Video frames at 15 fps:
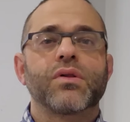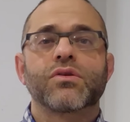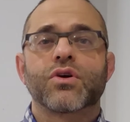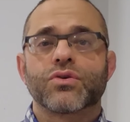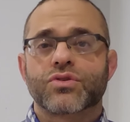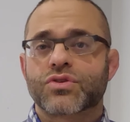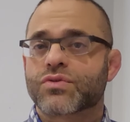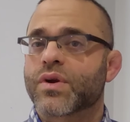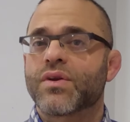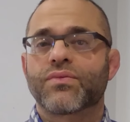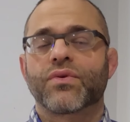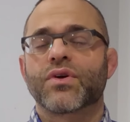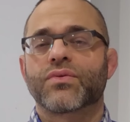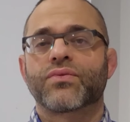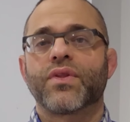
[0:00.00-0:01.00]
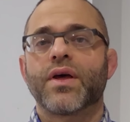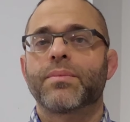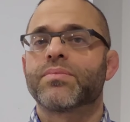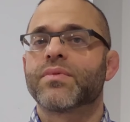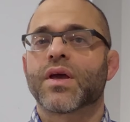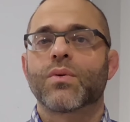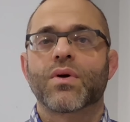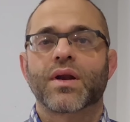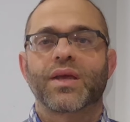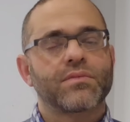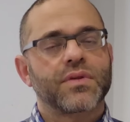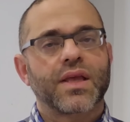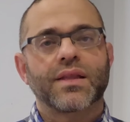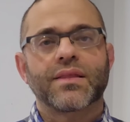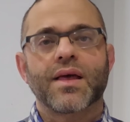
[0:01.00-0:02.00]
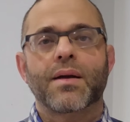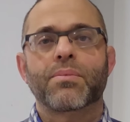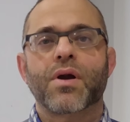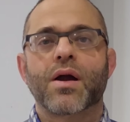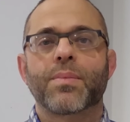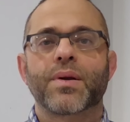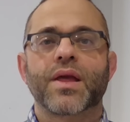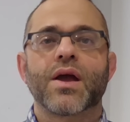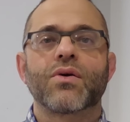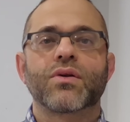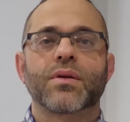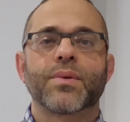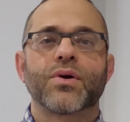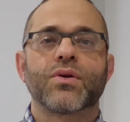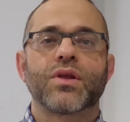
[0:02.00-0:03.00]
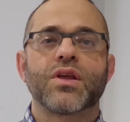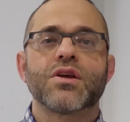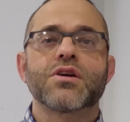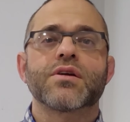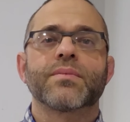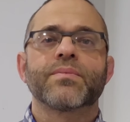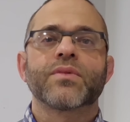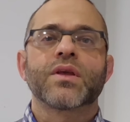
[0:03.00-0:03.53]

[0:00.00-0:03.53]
go straight for a flip and they want to get that property out in about a year.